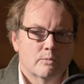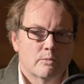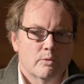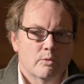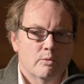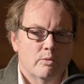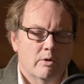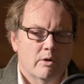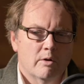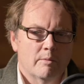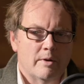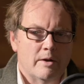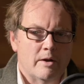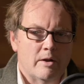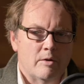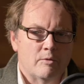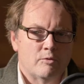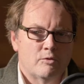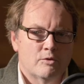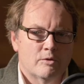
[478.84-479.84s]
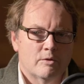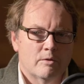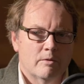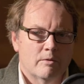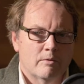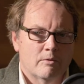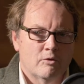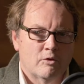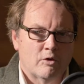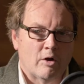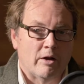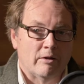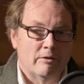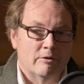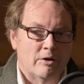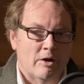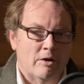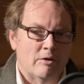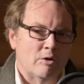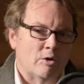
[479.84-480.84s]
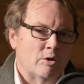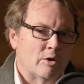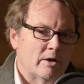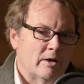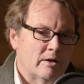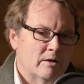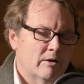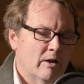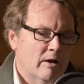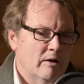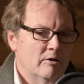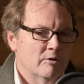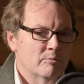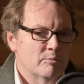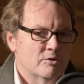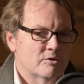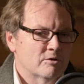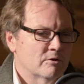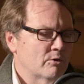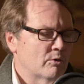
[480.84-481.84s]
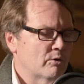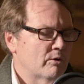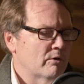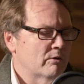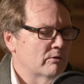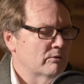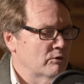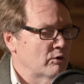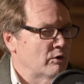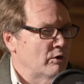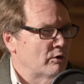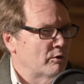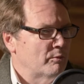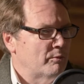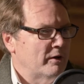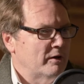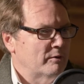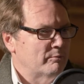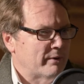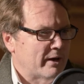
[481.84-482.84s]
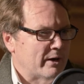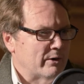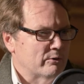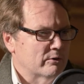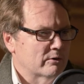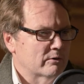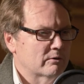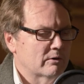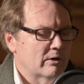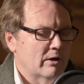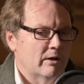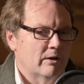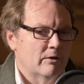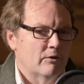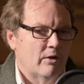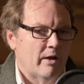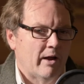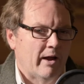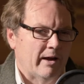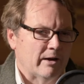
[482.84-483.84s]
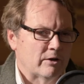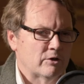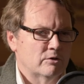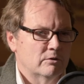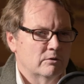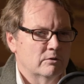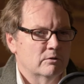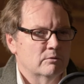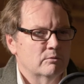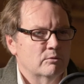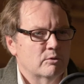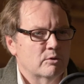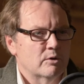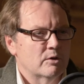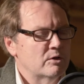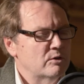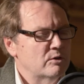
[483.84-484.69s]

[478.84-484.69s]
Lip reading: Well, I mean, it's Scotland and the United Kingdom is a northern European power, and actually the war in